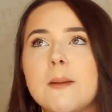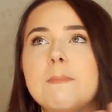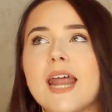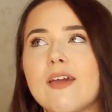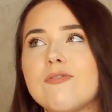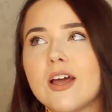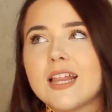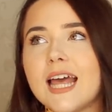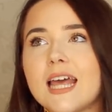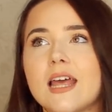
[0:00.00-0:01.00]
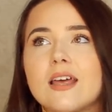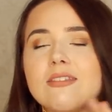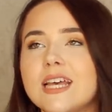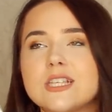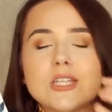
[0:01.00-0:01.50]
but I felt like
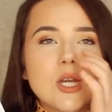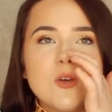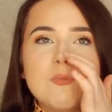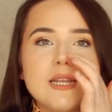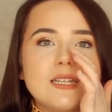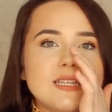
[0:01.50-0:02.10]
this could have been